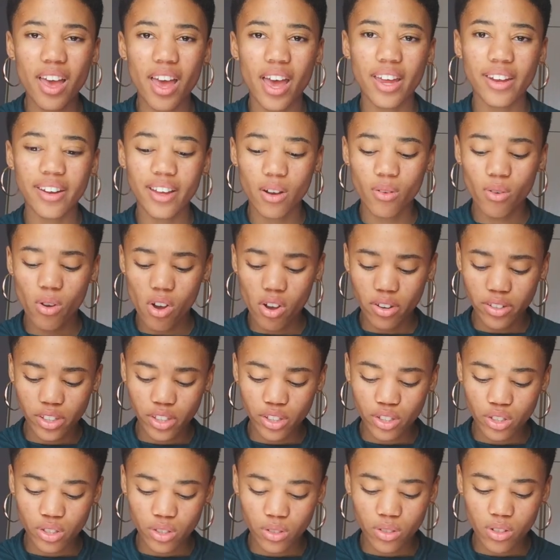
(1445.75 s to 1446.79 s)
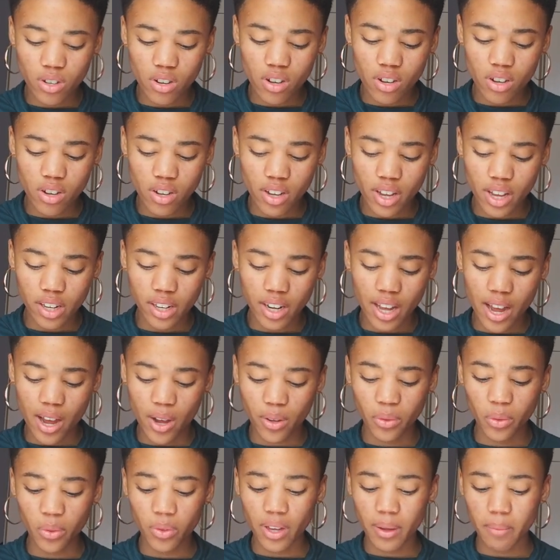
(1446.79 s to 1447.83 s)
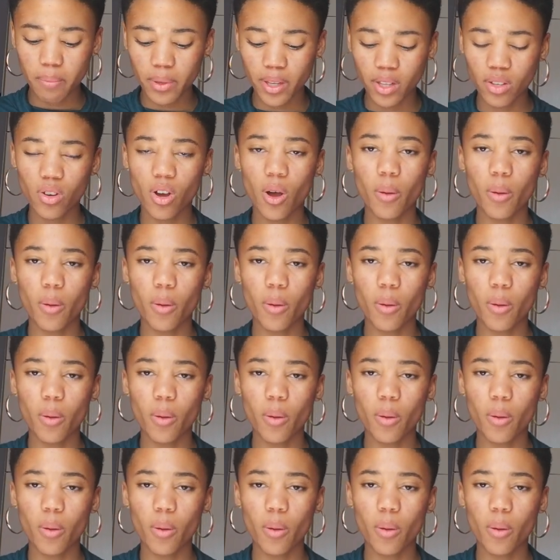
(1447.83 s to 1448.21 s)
and how honest you are and how you can be